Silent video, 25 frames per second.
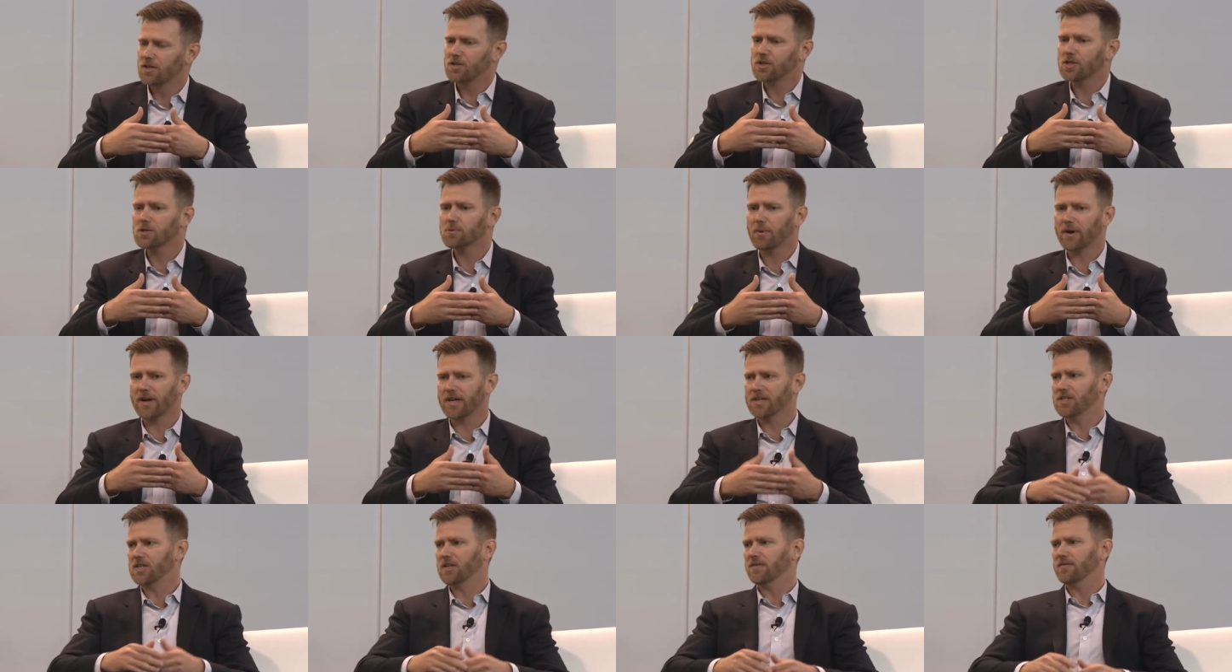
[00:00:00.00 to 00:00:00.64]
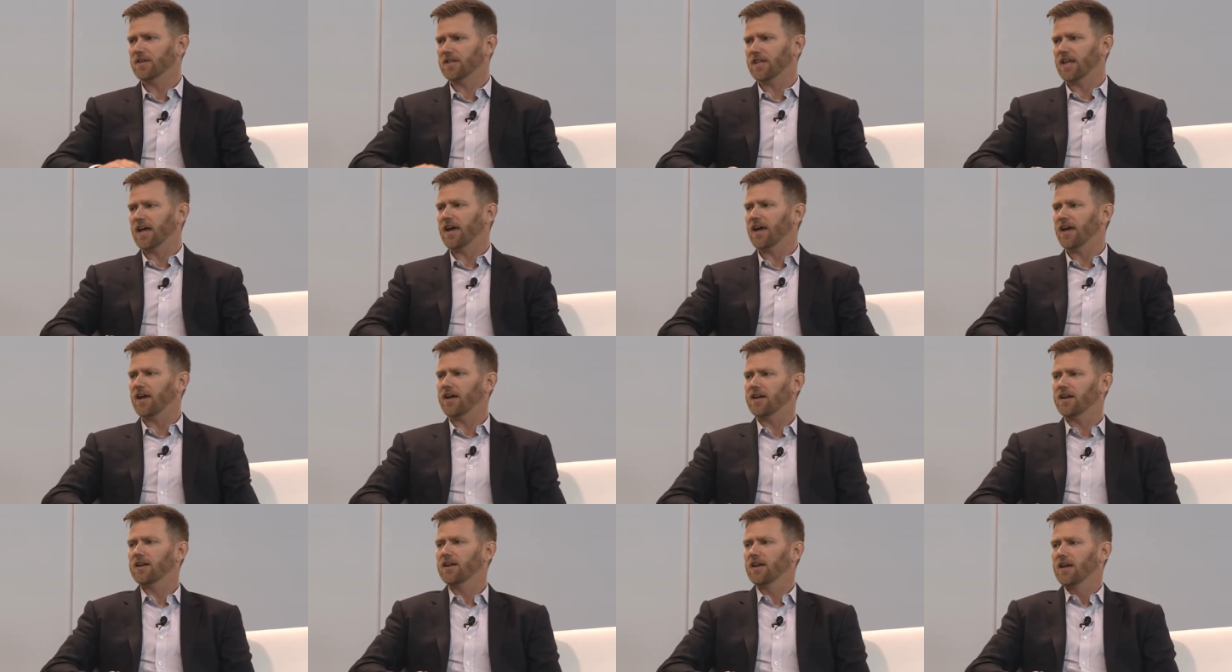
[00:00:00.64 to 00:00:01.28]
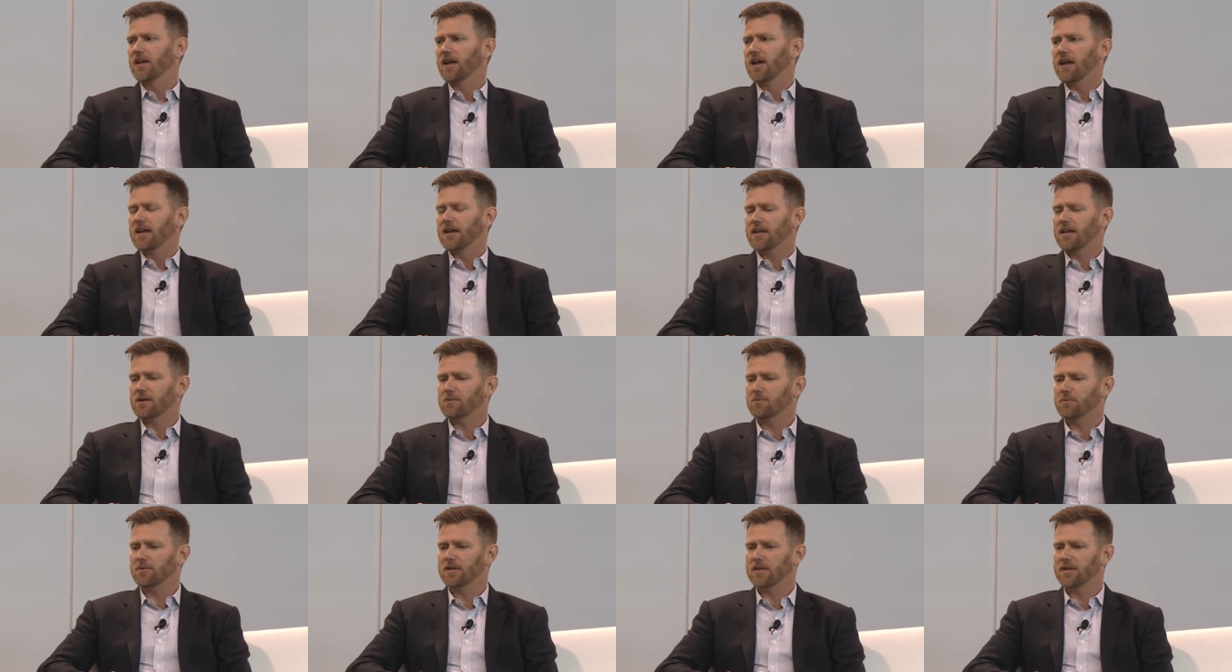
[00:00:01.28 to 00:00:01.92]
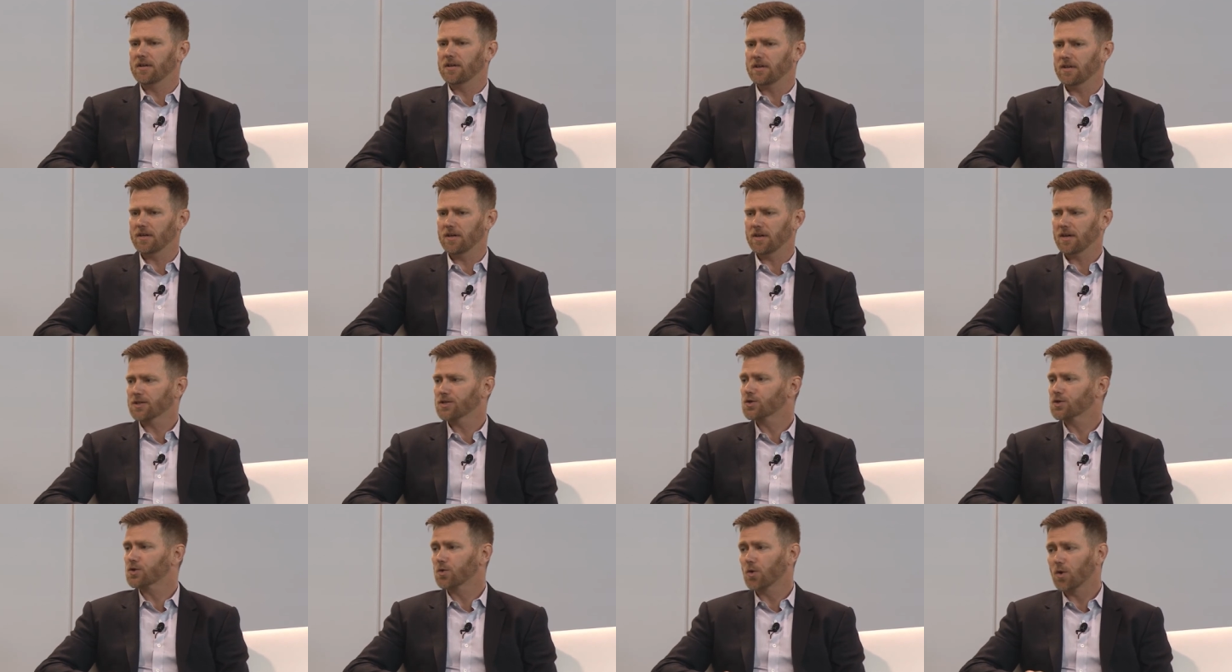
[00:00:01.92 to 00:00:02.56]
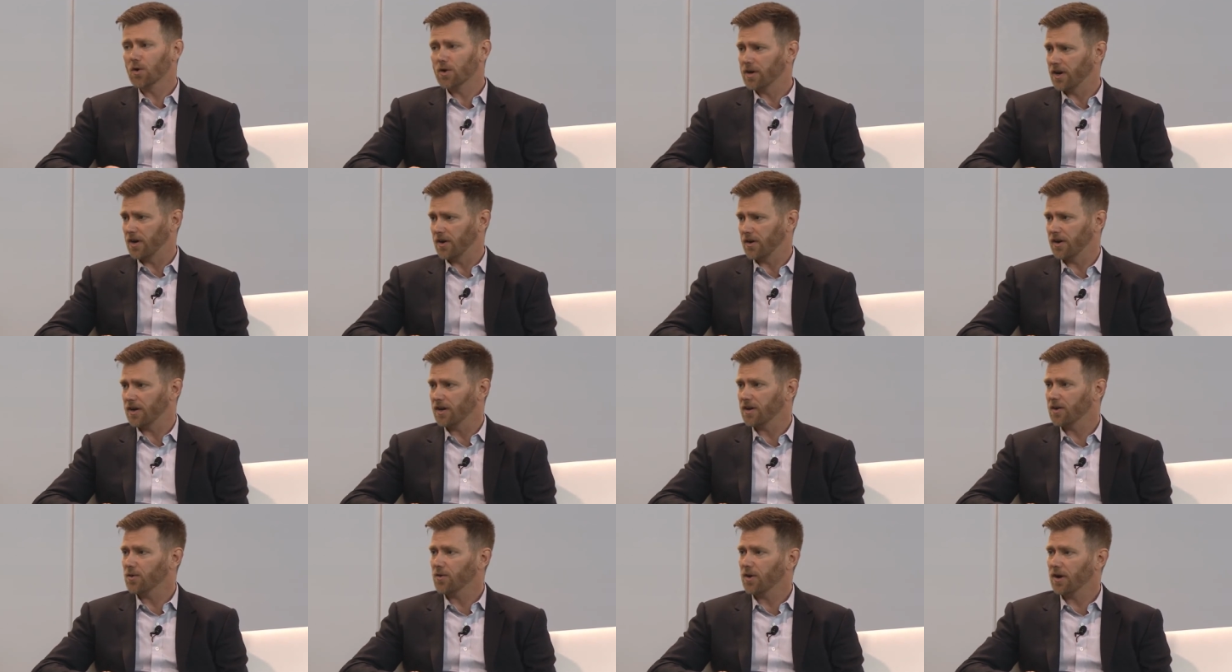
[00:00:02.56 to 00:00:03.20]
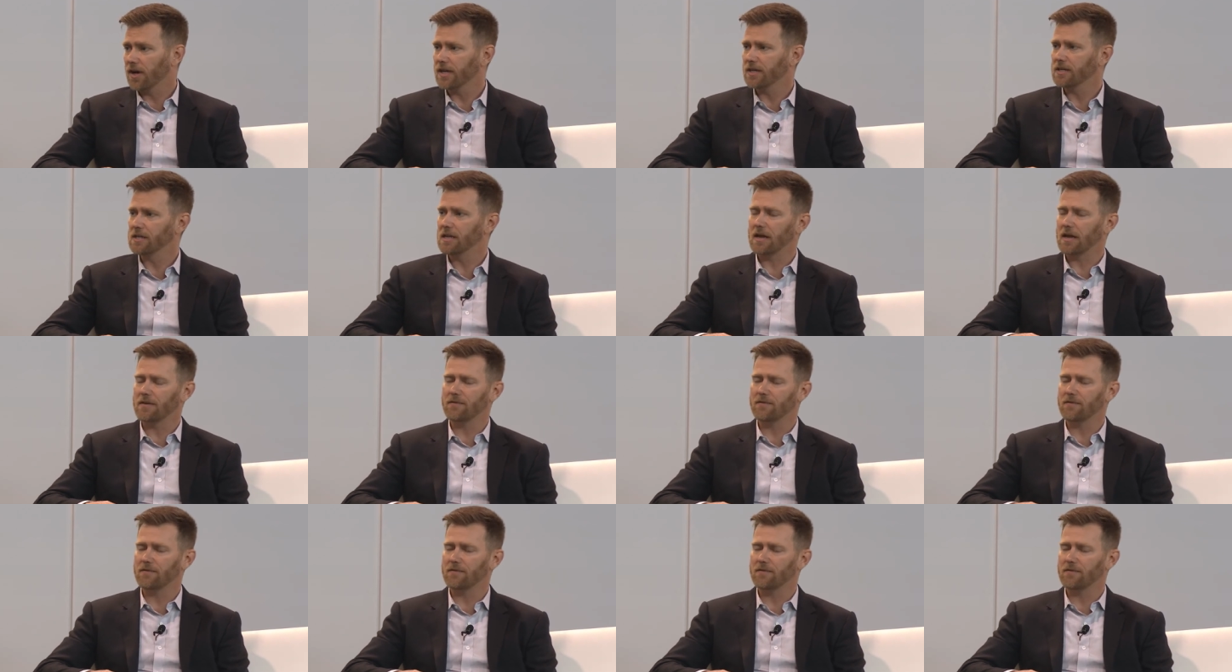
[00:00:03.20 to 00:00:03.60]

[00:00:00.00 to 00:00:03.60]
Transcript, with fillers: Just by achieving that can be extraordinary, right?